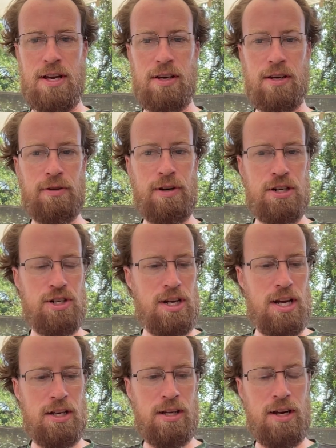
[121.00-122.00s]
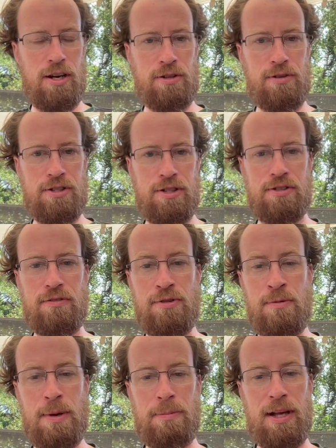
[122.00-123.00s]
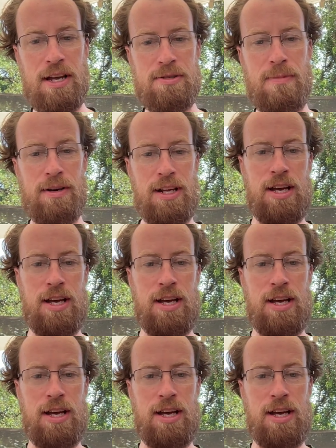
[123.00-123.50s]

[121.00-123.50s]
ink great shading characteristics? A few people asked about